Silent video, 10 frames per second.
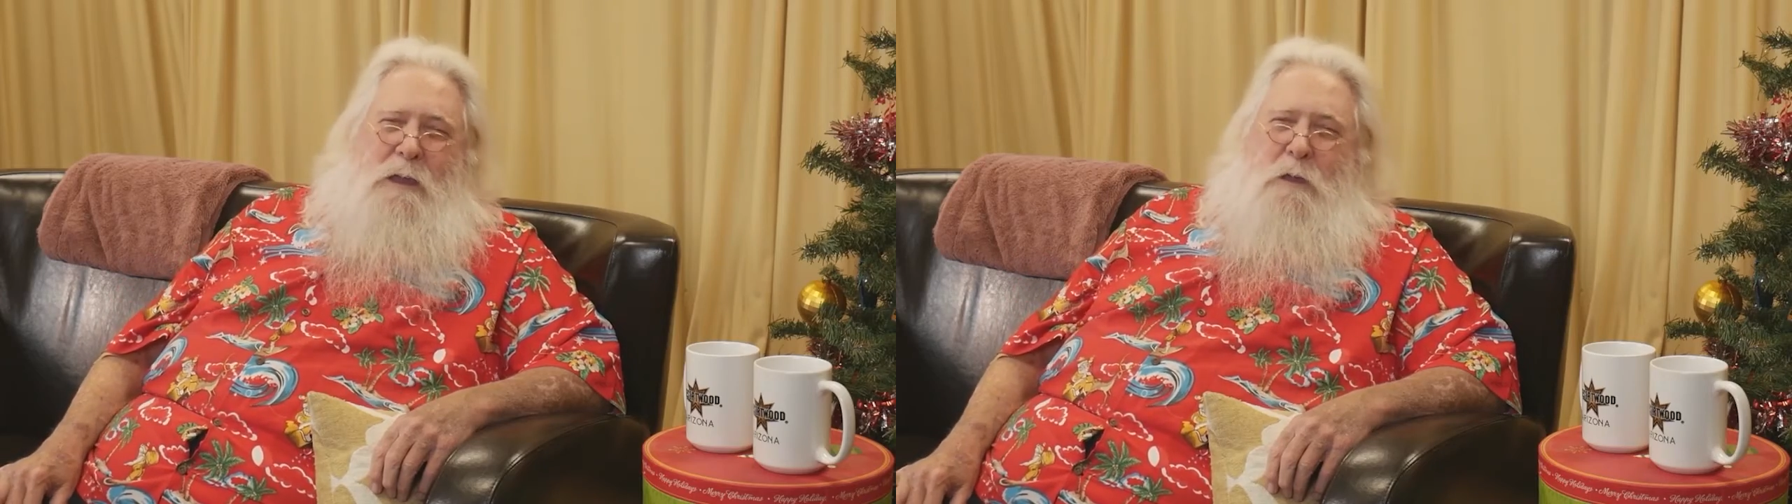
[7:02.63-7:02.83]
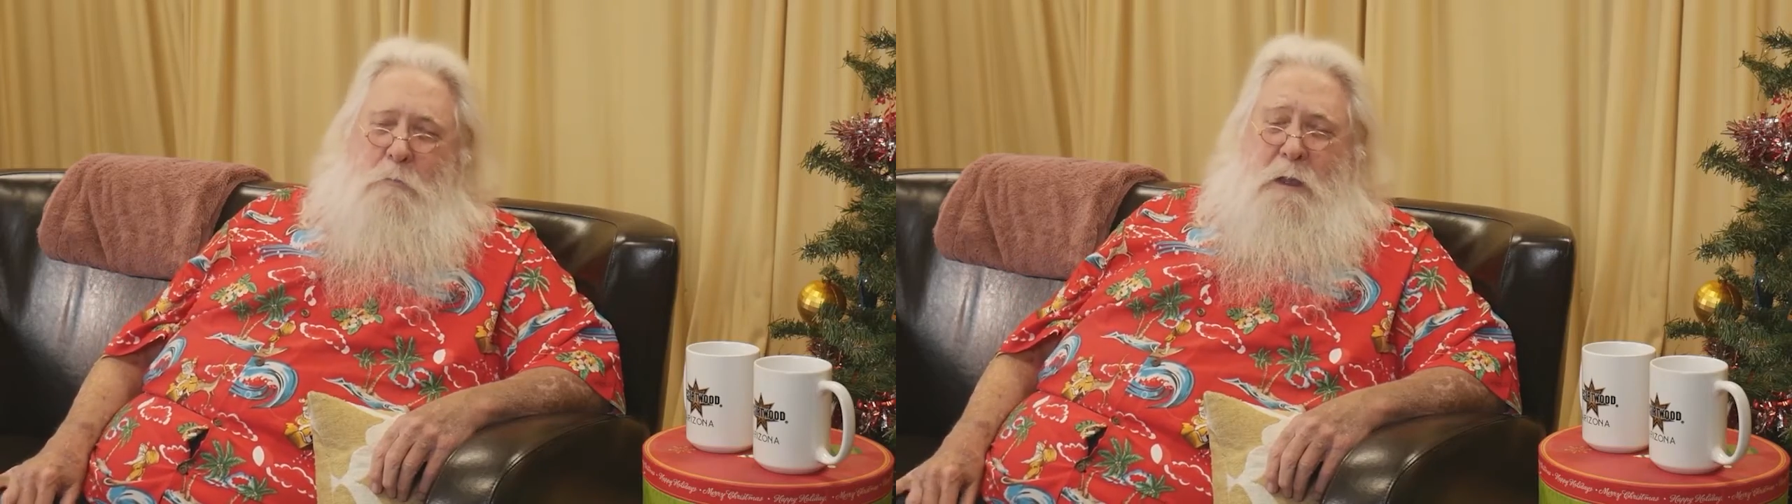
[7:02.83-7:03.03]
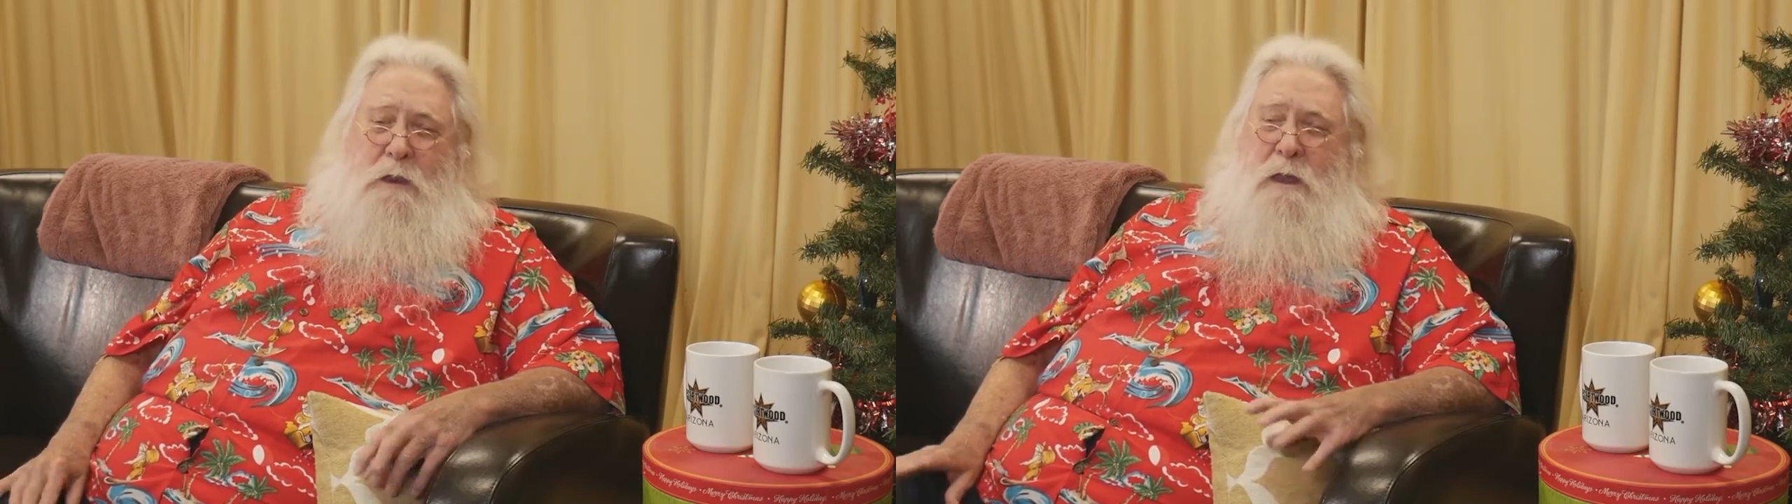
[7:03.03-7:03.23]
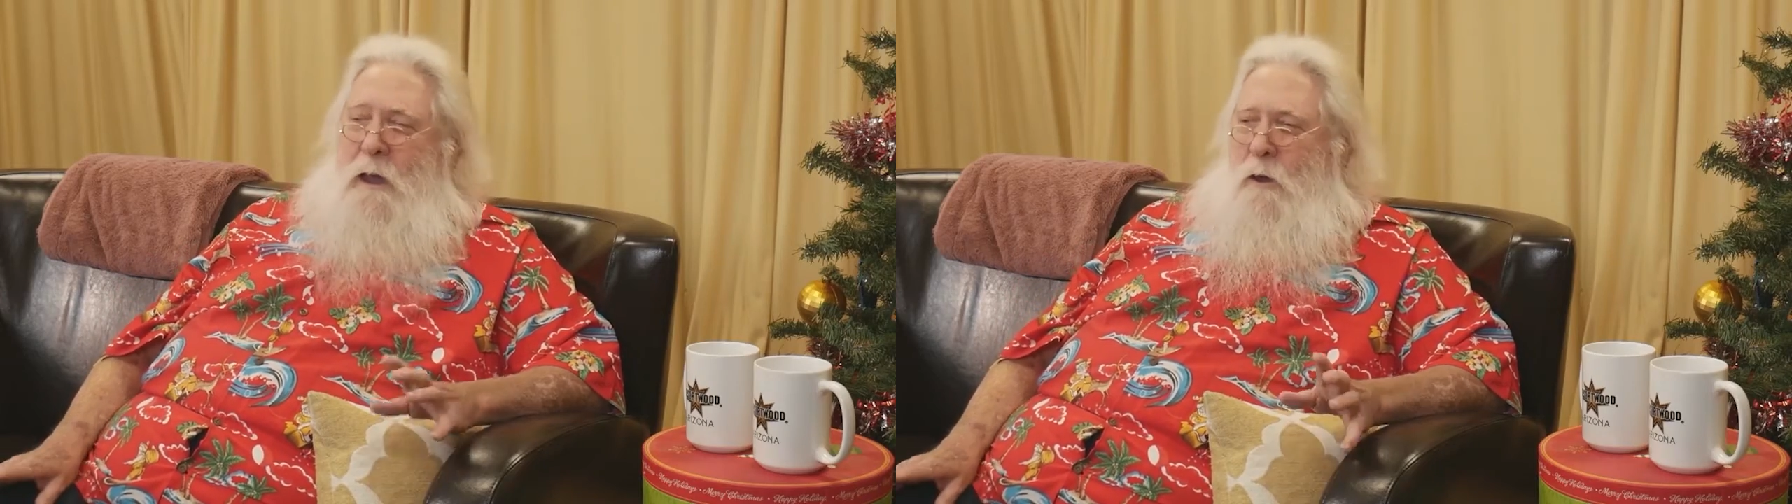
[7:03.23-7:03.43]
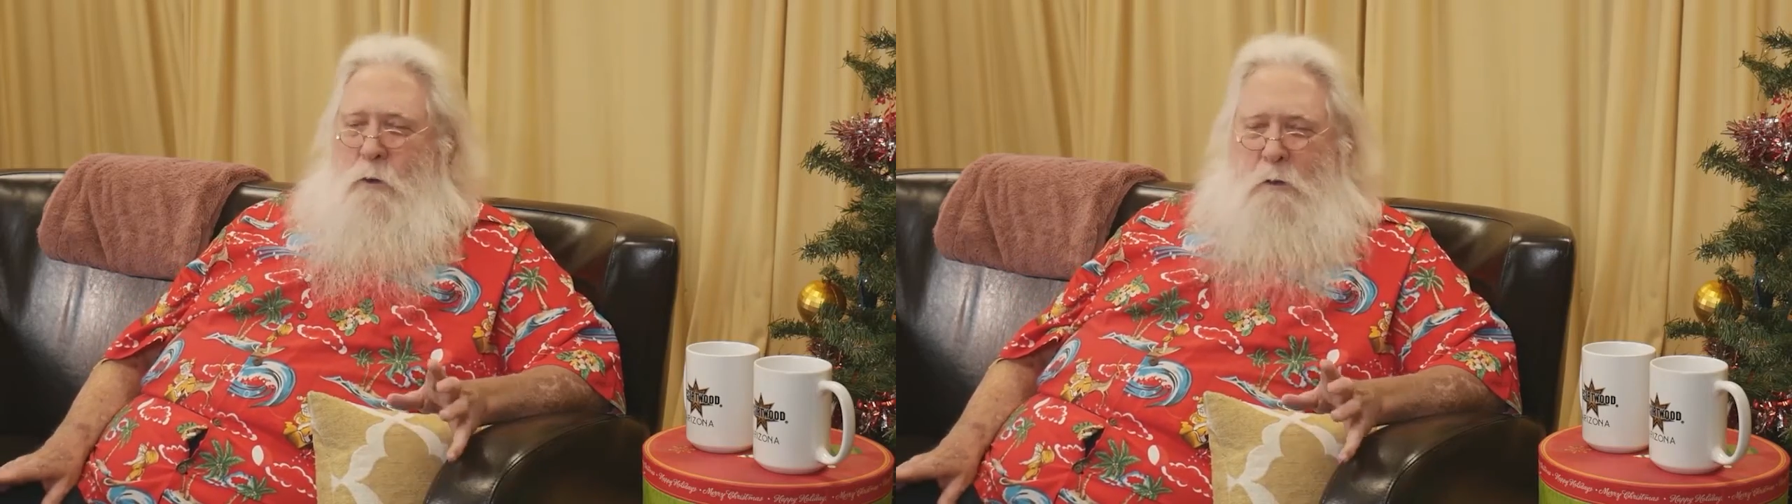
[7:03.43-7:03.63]
But
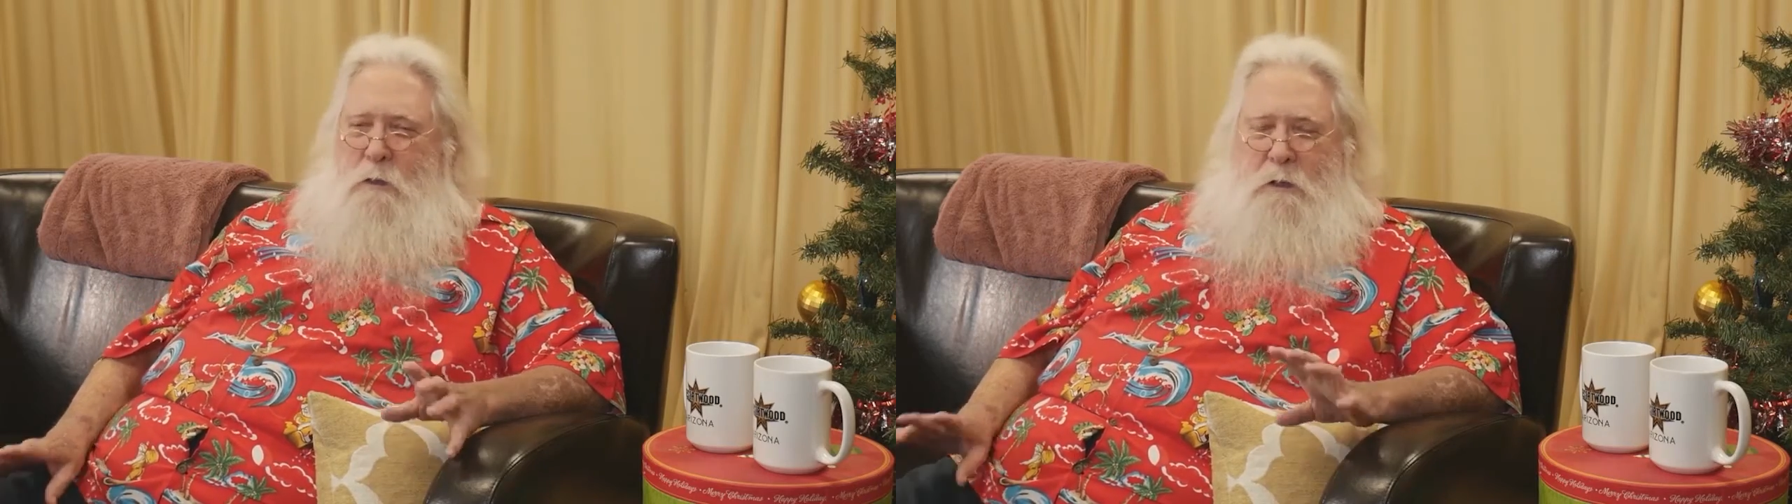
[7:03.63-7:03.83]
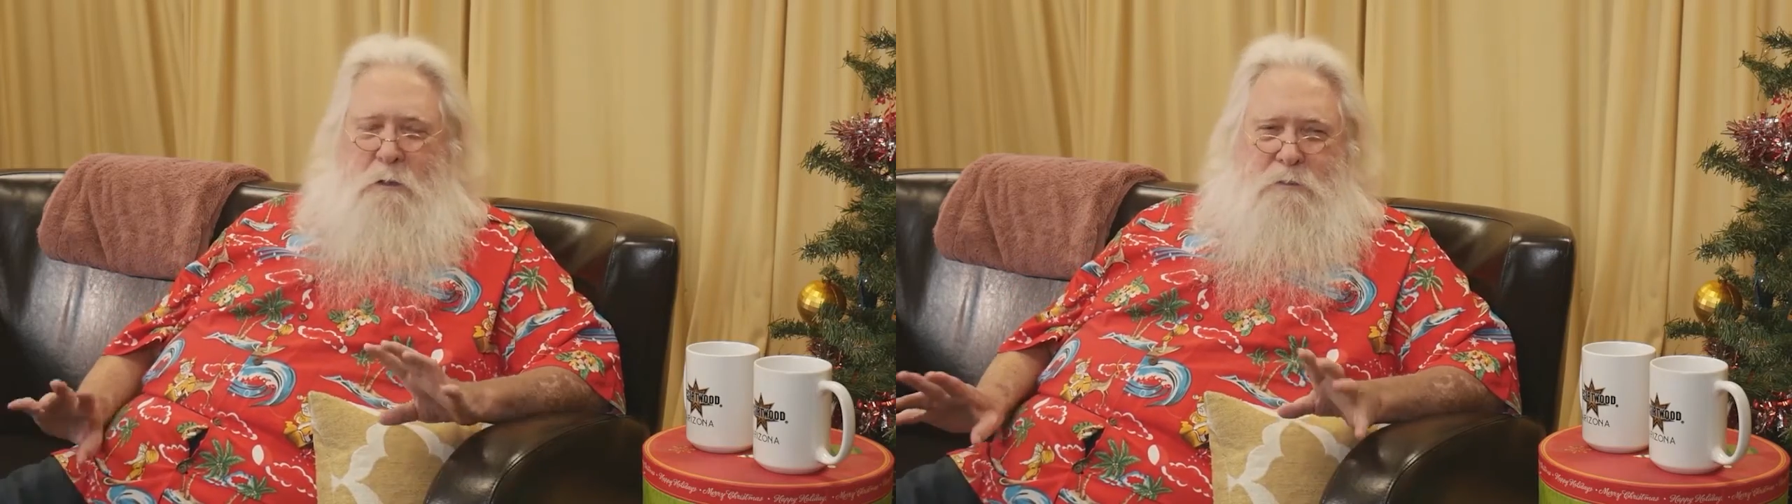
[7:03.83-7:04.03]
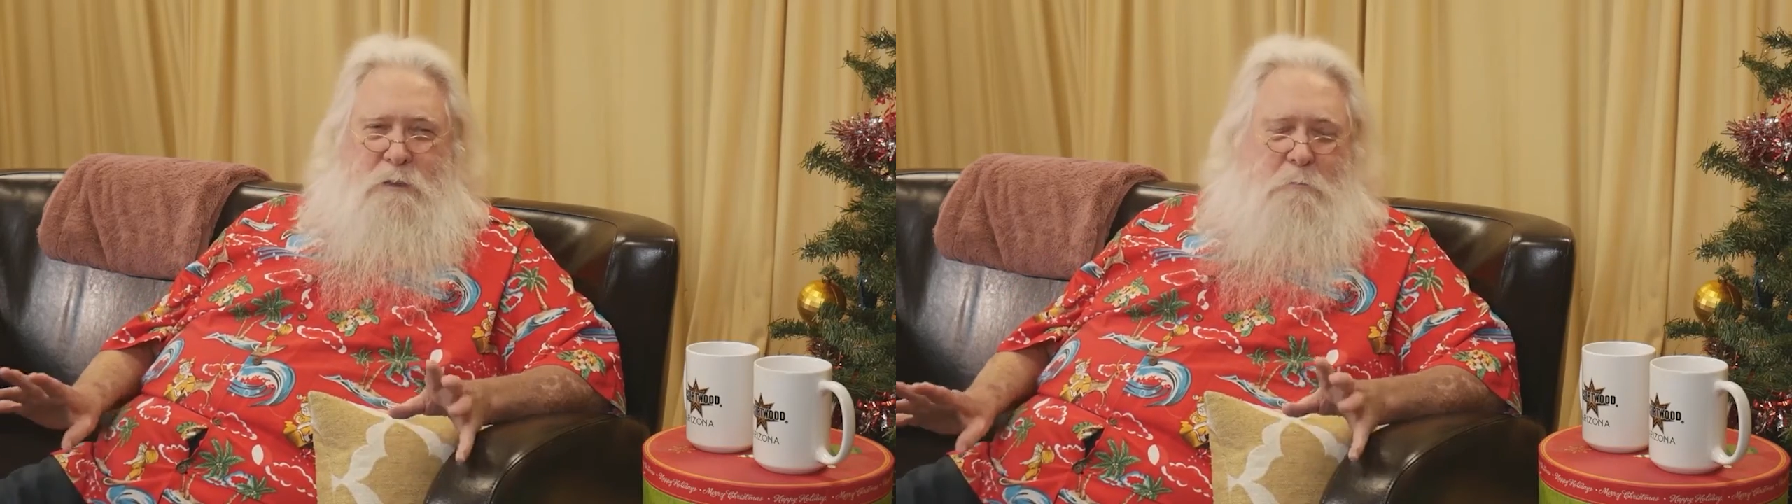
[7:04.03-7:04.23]
now it's